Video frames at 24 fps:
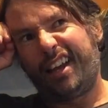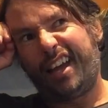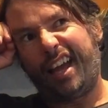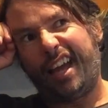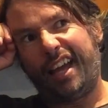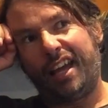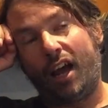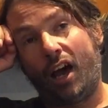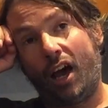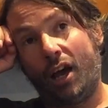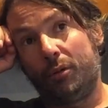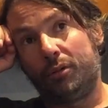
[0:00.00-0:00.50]

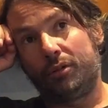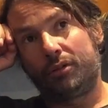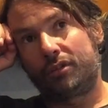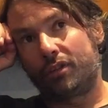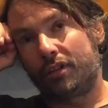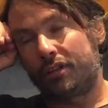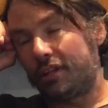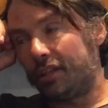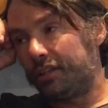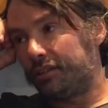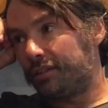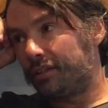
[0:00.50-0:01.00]
And I was
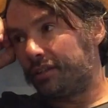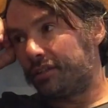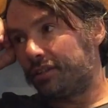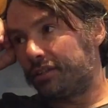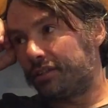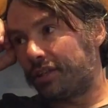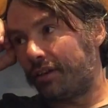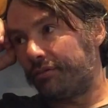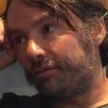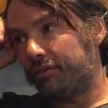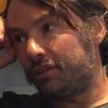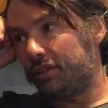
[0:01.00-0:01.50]
just listening to
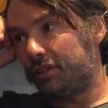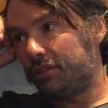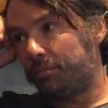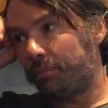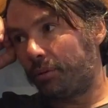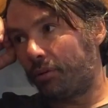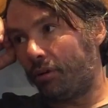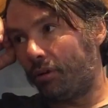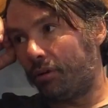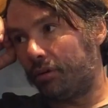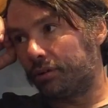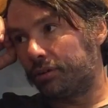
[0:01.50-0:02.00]
70s
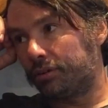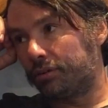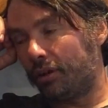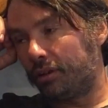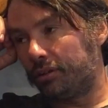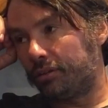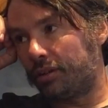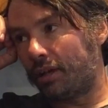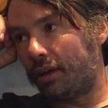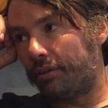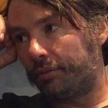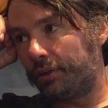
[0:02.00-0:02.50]
prog, so I
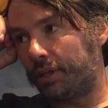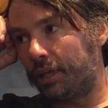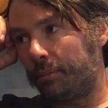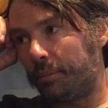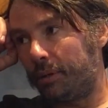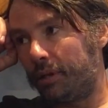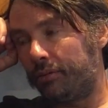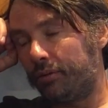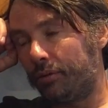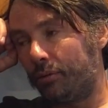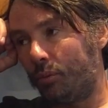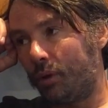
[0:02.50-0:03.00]
was definitely a
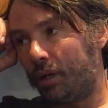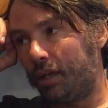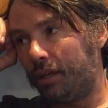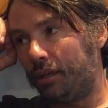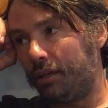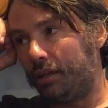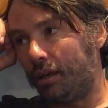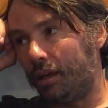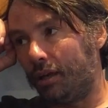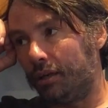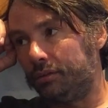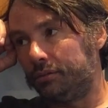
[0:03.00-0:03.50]
bit of a
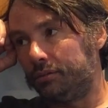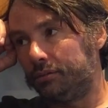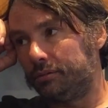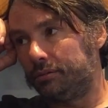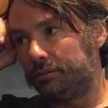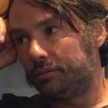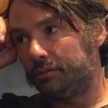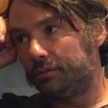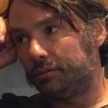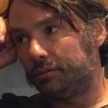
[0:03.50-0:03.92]
weirdo